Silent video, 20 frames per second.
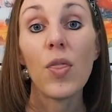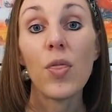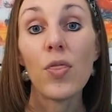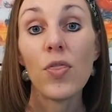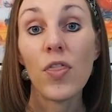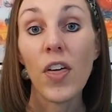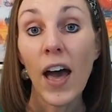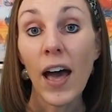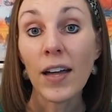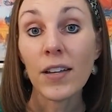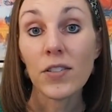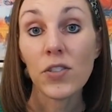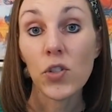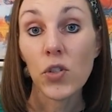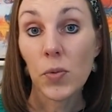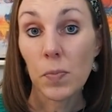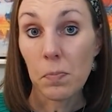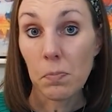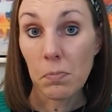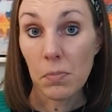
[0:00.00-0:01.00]
that
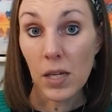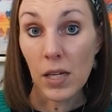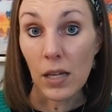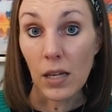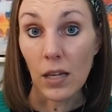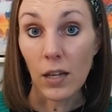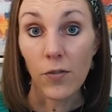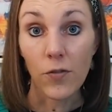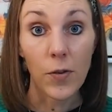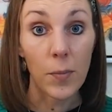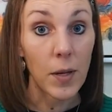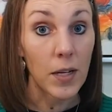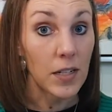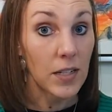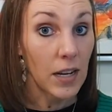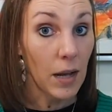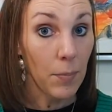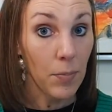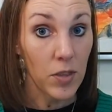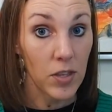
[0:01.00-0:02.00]
to me from a
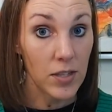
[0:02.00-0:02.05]
depth